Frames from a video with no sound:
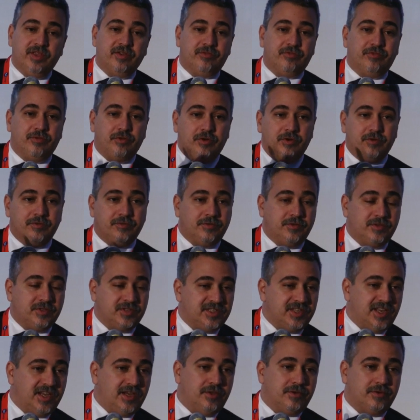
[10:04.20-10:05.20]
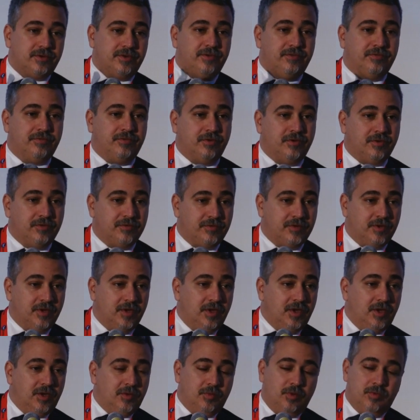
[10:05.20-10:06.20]
evolve, the sector evolve.
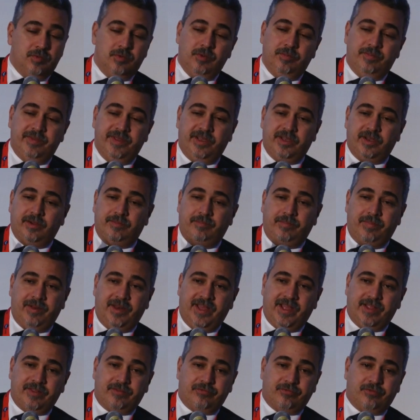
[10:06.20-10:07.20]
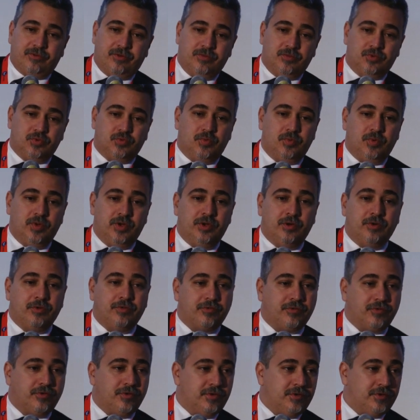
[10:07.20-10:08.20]
We will become platforms, we will go
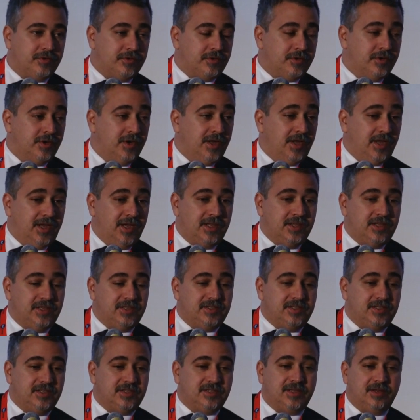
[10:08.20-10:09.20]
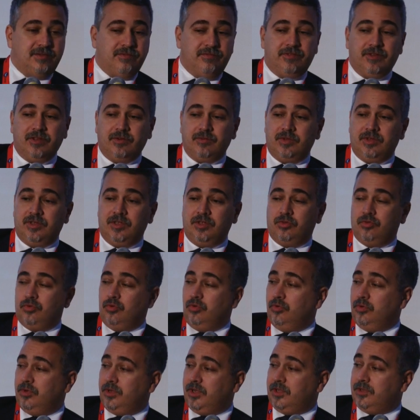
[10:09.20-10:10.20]
further. And this is something we need to
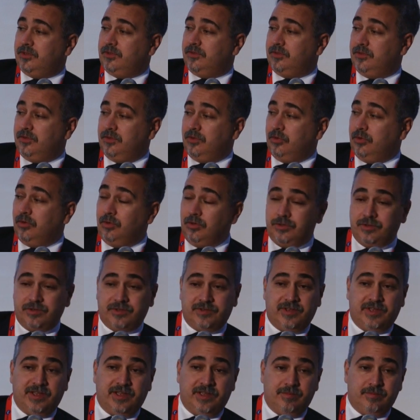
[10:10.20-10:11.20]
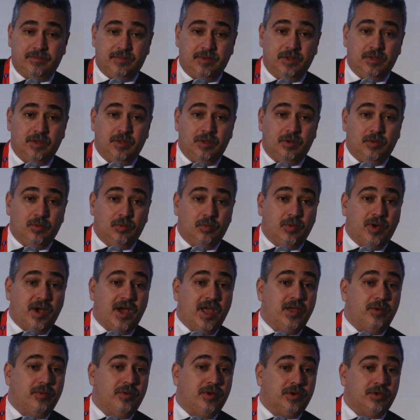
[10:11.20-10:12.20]
look at all the time.
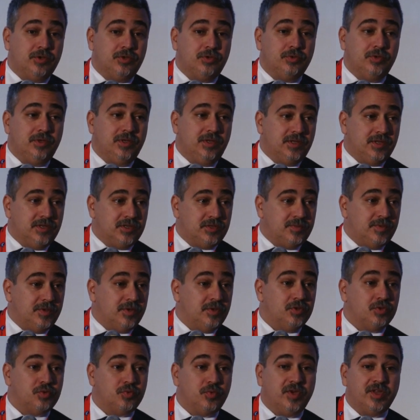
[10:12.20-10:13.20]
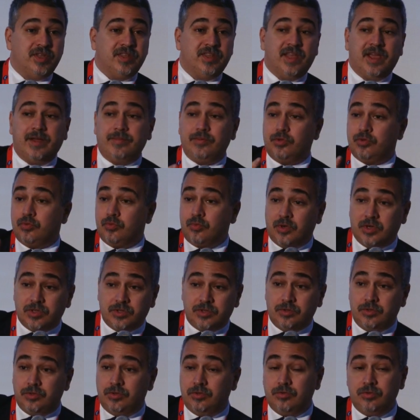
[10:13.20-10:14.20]
Why we are doing this? Because we adapt to
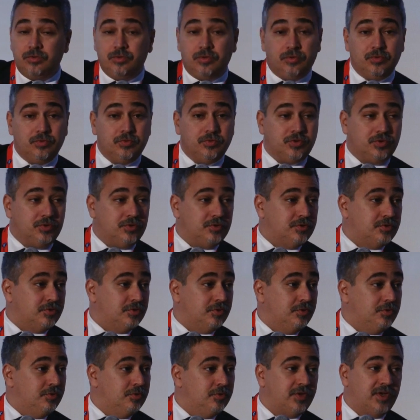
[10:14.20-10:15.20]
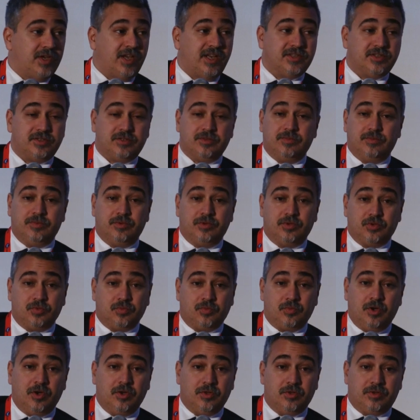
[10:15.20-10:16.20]
what you users or you customers
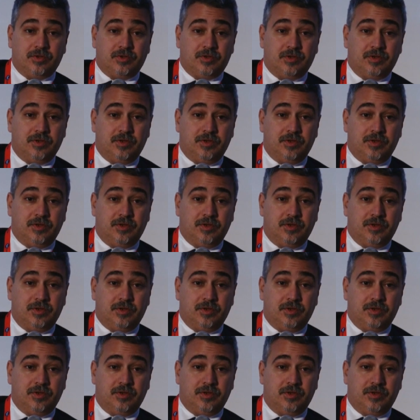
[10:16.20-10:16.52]
want.